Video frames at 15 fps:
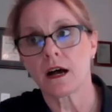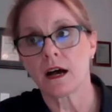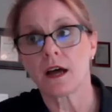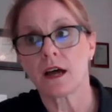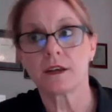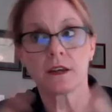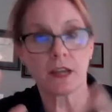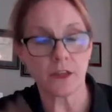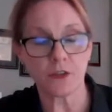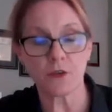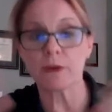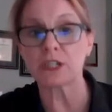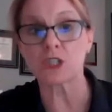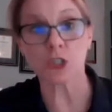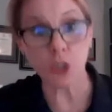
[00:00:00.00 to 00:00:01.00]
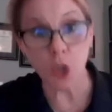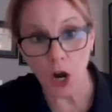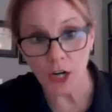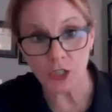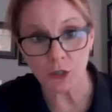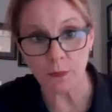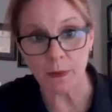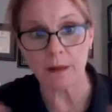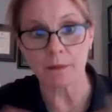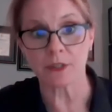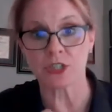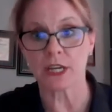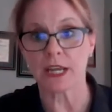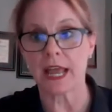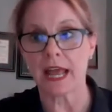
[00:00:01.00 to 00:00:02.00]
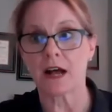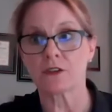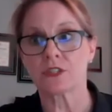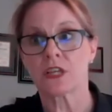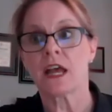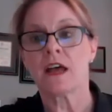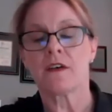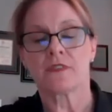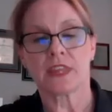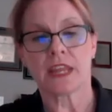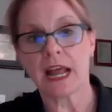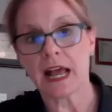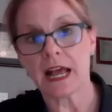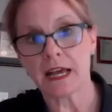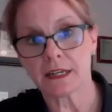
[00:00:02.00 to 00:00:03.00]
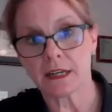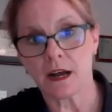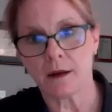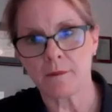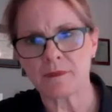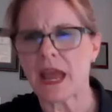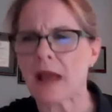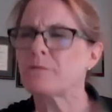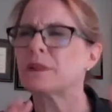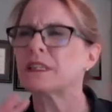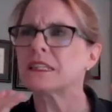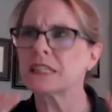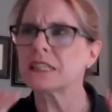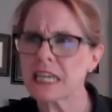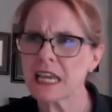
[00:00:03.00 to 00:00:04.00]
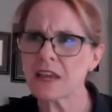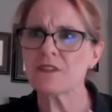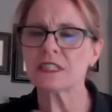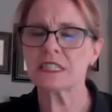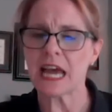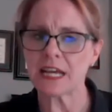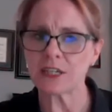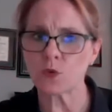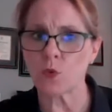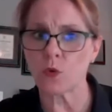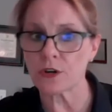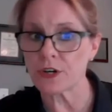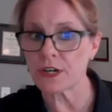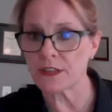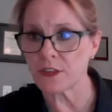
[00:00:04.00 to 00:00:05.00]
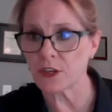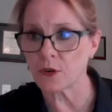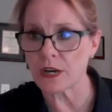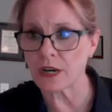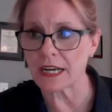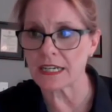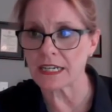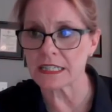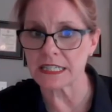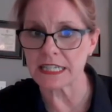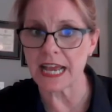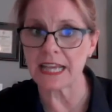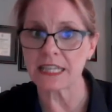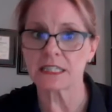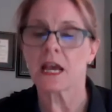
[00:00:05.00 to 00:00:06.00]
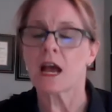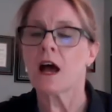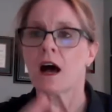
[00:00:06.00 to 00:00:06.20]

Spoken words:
another much larger publishing house that had, I believe it's headquartered in the United States,